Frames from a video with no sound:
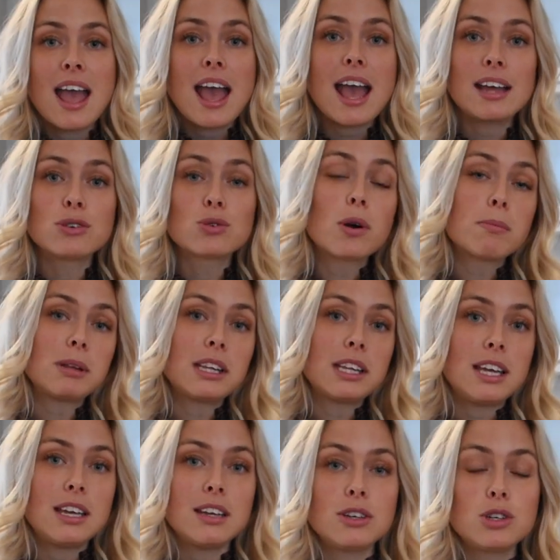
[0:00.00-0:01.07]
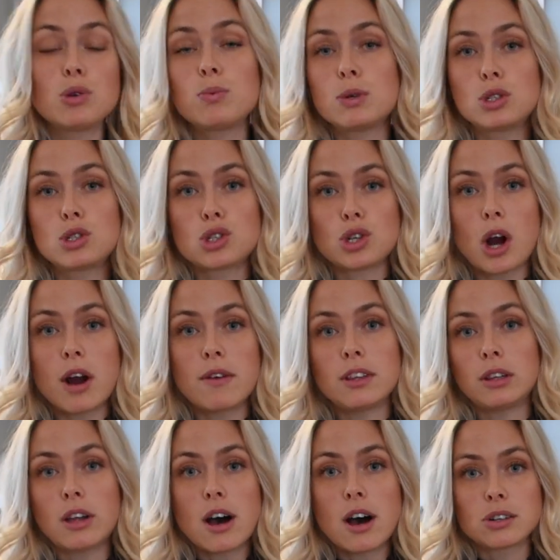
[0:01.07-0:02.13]
And normally you would serve
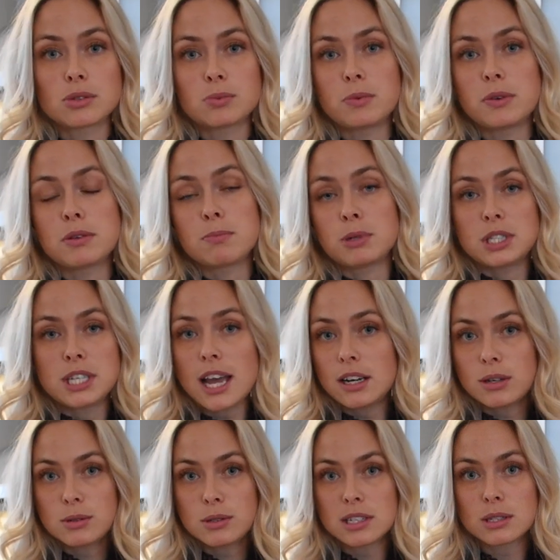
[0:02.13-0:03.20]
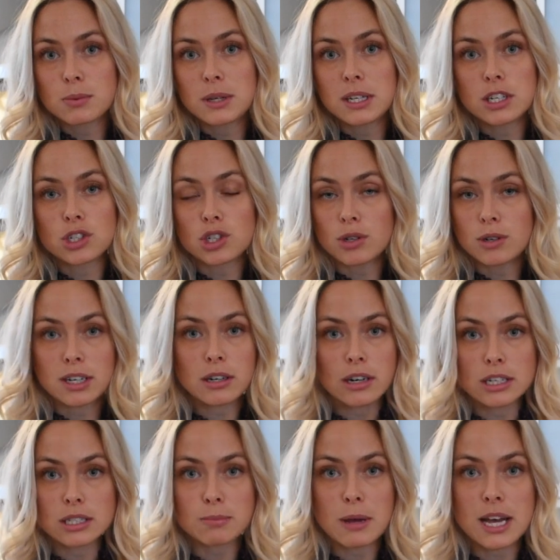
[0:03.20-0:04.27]
lox with potatoes in Sweden during
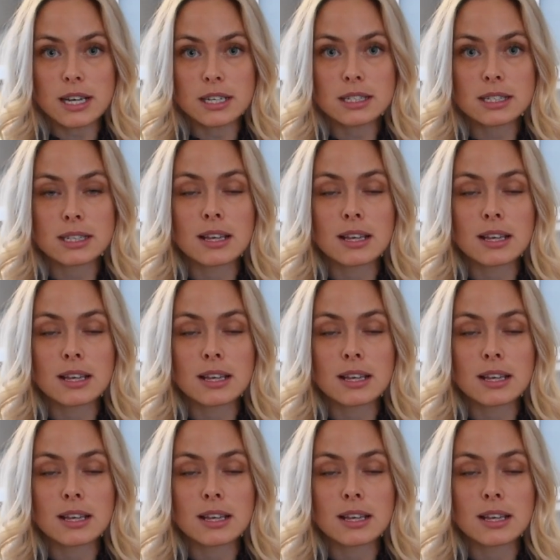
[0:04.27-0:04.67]
Christmas,